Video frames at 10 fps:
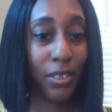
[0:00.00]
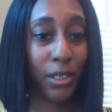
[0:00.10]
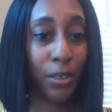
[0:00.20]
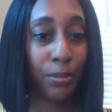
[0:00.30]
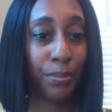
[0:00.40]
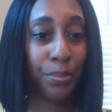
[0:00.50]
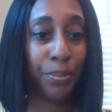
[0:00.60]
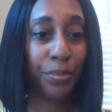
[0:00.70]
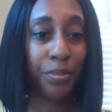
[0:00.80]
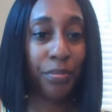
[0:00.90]
So
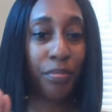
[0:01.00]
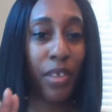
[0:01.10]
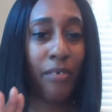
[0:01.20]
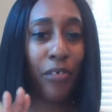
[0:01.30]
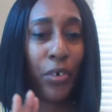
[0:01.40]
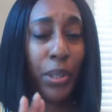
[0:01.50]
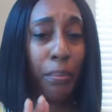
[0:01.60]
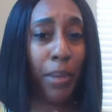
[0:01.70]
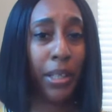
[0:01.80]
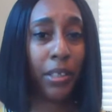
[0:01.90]
for the
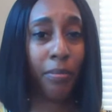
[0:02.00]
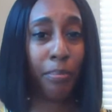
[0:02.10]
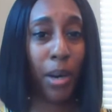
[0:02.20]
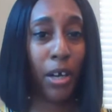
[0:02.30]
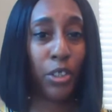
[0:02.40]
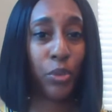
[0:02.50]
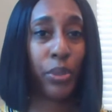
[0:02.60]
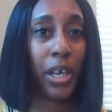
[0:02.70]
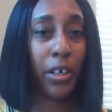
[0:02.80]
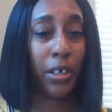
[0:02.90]
month of March,
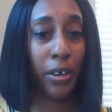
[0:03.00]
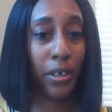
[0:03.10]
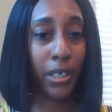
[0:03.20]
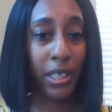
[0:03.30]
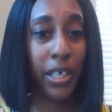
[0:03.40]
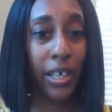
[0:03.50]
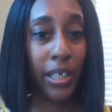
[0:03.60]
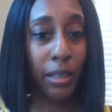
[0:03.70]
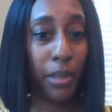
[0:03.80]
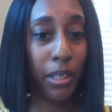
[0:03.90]
we are currently
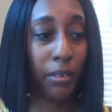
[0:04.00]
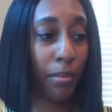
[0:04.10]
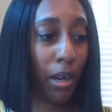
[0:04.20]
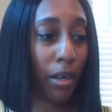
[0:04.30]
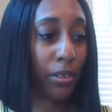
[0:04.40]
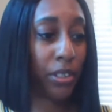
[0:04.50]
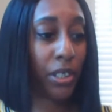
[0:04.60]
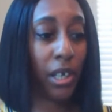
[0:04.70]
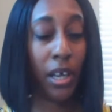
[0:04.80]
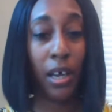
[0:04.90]
in the month of March.
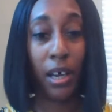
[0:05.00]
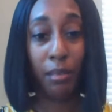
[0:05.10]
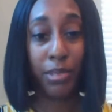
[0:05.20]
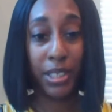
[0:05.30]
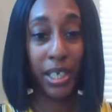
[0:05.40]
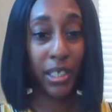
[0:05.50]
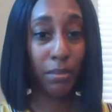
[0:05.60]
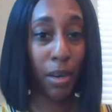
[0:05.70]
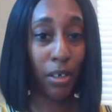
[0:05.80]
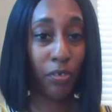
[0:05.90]
Today is
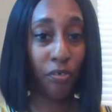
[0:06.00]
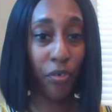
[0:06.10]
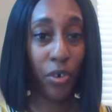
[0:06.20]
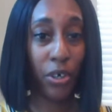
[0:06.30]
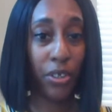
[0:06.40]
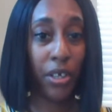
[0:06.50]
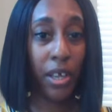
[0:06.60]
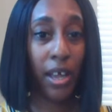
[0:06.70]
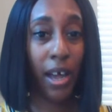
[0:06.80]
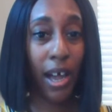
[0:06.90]
March 4th.
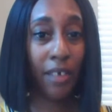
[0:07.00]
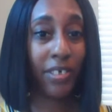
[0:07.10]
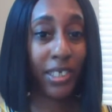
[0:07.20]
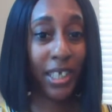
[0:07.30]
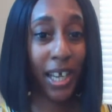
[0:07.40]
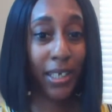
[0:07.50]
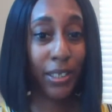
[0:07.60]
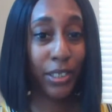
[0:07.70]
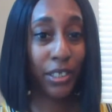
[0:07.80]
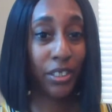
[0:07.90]
I've
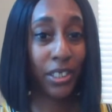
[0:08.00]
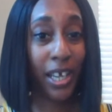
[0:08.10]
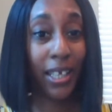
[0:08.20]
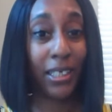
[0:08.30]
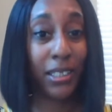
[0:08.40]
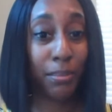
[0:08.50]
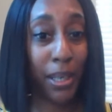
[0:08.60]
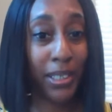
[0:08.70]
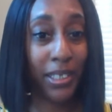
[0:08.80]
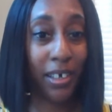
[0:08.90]
decided to challenge
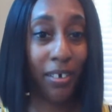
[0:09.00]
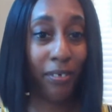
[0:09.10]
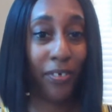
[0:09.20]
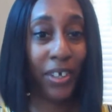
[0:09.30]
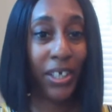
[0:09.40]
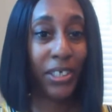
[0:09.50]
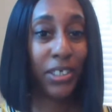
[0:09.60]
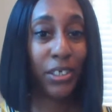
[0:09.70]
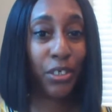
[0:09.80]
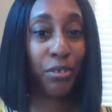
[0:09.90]
myself
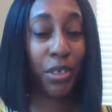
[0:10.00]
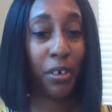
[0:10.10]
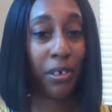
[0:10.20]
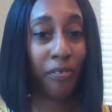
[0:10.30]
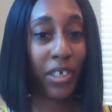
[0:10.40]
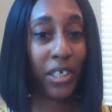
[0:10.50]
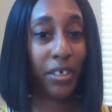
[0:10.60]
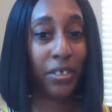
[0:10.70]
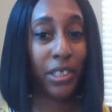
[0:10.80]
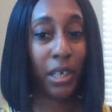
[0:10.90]
to do 30
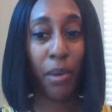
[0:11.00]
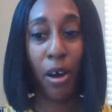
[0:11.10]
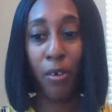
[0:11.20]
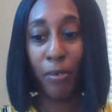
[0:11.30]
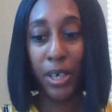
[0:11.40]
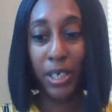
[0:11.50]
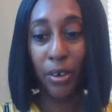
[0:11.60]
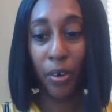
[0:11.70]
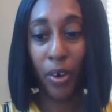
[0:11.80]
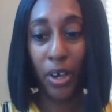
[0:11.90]
videos. I'm
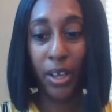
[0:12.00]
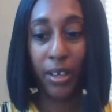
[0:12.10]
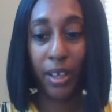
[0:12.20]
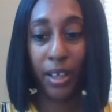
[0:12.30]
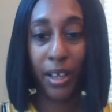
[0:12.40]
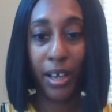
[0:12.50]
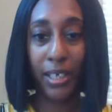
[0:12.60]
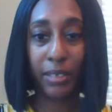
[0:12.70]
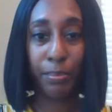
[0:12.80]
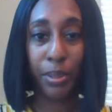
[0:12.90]
already on,
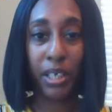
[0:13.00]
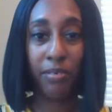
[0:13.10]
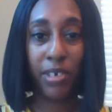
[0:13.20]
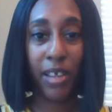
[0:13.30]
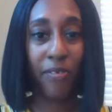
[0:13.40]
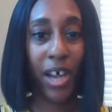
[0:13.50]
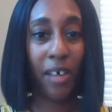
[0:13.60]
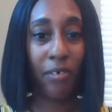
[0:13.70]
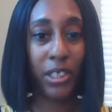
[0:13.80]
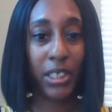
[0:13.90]
I believe, day
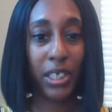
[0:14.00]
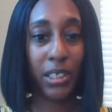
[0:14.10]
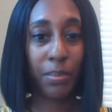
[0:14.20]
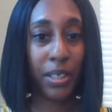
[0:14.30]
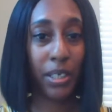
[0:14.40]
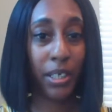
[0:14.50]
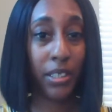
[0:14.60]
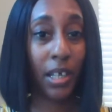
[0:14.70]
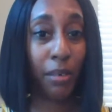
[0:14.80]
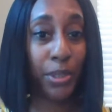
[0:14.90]
5 or 6, because
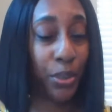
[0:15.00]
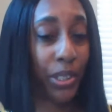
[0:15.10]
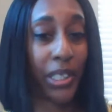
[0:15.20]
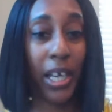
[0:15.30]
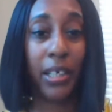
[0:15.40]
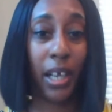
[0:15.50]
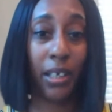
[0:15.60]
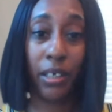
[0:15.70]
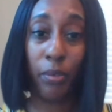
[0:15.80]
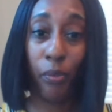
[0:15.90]
I was so excited I
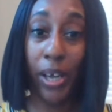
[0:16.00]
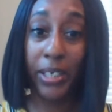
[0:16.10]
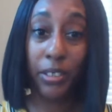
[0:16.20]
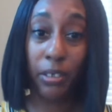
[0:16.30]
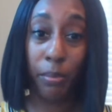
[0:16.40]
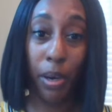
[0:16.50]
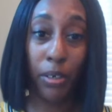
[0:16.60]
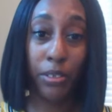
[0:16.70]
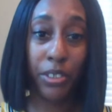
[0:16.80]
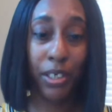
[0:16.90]
couldn't wait until
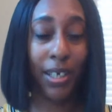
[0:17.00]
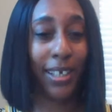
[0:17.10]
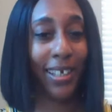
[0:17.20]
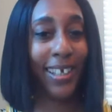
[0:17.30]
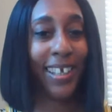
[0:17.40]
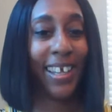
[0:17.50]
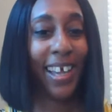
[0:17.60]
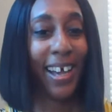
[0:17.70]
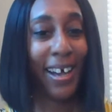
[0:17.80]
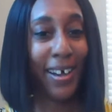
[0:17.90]
March.
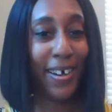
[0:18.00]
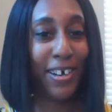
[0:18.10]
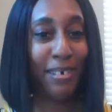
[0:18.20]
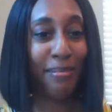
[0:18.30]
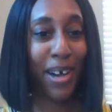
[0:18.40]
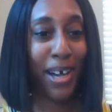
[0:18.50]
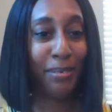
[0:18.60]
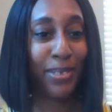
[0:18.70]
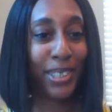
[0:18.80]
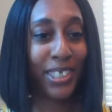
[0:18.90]
I
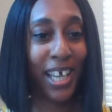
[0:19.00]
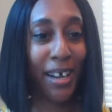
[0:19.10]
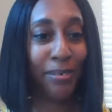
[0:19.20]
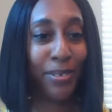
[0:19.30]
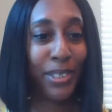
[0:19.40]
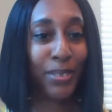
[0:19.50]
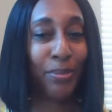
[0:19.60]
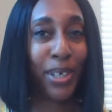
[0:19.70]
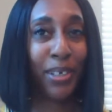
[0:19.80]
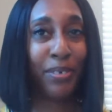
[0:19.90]
was
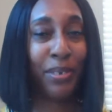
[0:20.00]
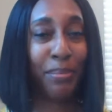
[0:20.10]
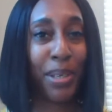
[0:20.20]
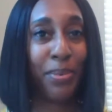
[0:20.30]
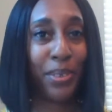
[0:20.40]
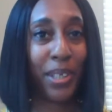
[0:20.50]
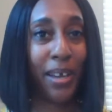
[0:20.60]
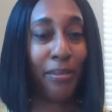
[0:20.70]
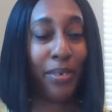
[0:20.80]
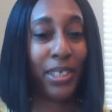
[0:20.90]
one of the people
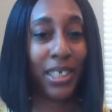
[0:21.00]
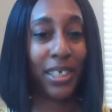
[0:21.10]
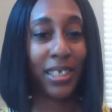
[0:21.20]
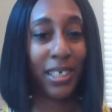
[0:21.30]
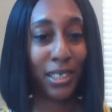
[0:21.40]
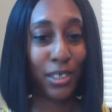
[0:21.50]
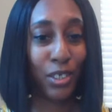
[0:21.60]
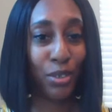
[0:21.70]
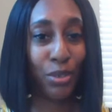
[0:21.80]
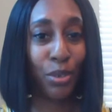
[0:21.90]
that was addicted
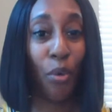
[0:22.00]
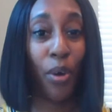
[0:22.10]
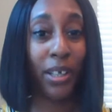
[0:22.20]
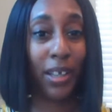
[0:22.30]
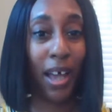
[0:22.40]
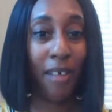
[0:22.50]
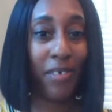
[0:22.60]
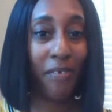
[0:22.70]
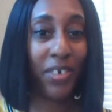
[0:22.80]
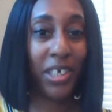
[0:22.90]
to going live
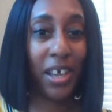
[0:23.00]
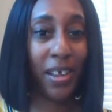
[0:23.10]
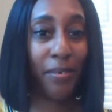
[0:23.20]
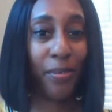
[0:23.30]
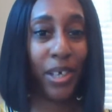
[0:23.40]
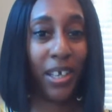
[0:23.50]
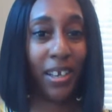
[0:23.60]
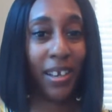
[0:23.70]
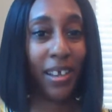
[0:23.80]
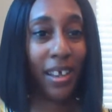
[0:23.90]
every day
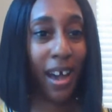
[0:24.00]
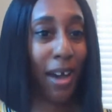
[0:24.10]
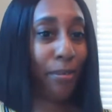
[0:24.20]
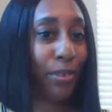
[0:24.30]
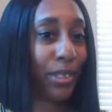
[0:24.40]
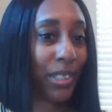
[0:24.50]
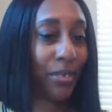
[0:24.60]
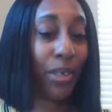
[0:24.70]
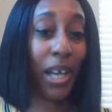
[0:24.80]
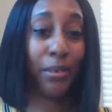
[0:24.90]
when I was
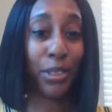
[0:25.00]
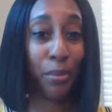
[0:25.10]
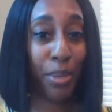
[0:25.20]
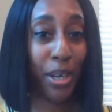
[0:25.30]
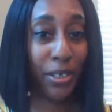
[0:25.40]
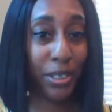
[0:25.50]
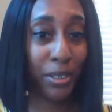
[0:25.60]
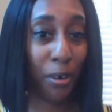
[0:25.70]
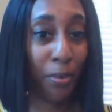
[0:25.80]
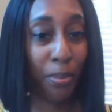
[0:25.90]
on
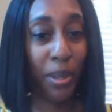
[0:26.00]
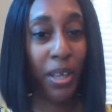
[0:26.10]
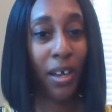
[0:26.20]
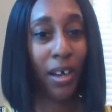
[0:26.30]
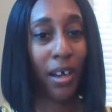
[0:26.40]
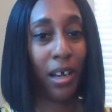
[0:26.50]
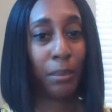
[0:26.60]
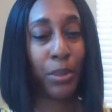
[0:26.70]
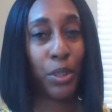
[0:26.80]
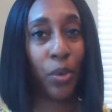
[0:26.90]
Periscope.
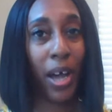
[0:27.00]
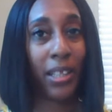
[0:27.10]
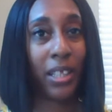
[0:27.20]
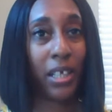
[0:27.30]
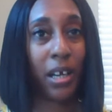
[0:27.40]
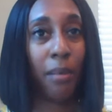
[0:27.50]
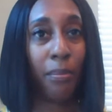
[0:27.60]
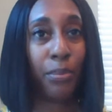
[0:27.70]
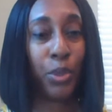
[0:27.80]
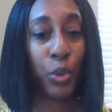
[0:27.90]
So I think
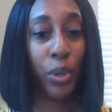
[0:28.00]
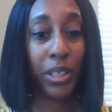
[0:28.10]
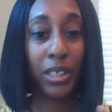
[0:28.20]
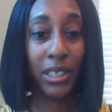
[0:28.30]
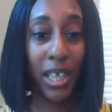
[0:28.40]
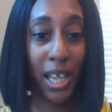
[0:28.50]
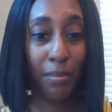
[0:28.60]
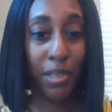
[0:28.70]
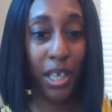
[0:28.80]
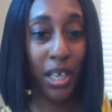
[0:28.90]
I'm doing the
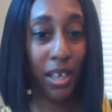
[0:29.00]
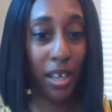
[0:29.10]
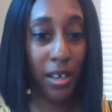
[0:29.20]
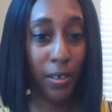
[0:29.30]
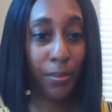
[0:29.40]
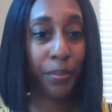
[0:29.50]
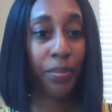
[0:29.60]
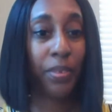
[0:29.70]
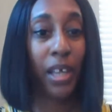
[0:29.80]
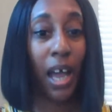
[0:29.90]
same thing here.
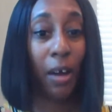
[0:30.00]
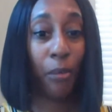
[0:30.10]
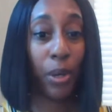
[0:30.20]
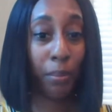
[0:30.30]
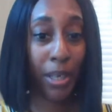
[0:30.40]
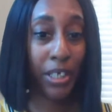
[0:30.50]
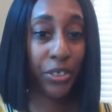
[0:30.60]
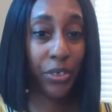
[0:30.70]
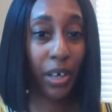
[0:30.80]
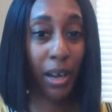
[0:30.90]
I want to make
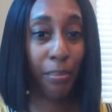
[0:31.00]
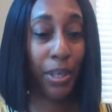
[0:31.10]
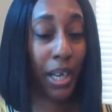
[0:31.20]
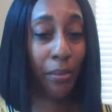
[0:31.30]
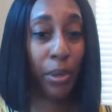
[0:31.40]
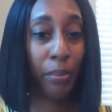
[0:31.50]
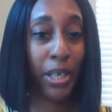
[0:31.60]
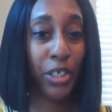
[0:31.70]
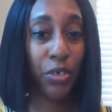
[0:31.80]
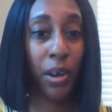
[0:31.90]
sure
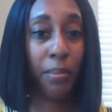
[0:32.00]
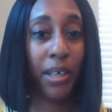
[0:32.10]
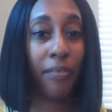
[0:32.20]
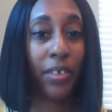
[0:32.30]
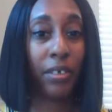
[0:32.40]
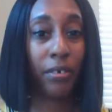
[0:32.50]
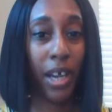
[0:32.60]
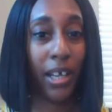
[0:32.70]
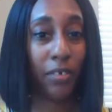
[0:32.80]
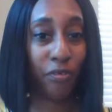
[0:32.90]
I'm giving you
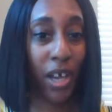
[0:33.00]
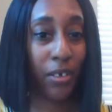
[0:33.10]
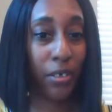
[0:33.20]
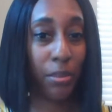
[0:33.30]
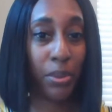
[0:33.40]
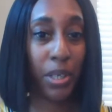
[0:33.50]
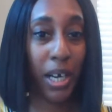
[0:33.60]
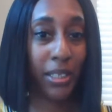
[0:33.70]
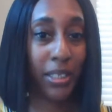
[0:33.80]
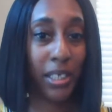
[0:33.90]
guys valuable
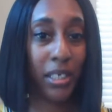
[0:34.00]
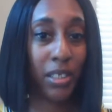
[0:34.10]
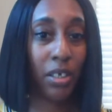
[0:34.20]
content.